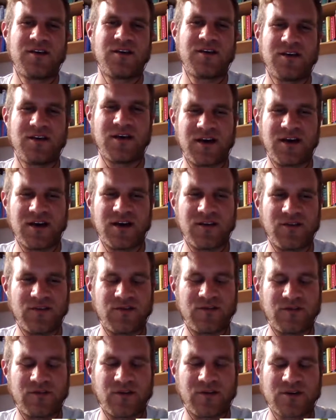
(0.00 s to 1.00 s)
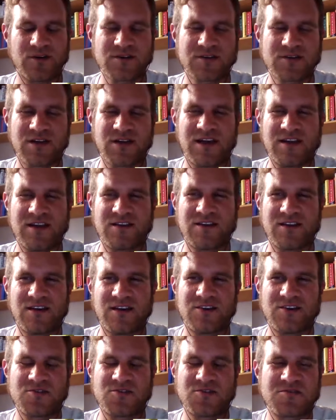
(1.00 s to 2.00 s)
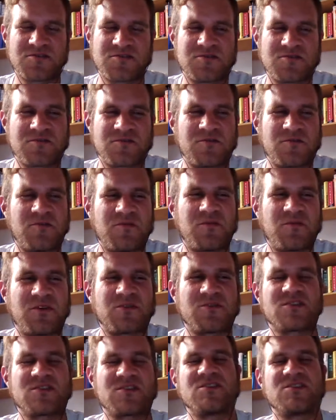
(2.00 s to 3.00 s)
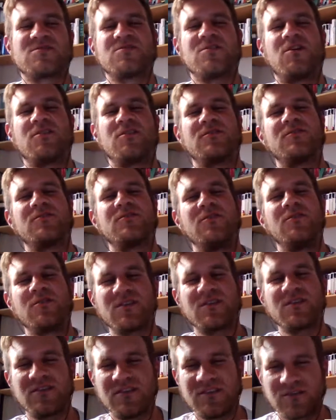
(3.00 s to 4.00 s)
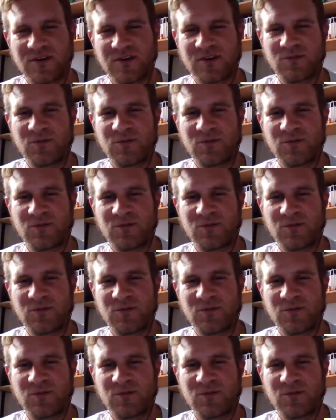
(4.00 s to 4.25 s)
And hostelite, because I started to look into it,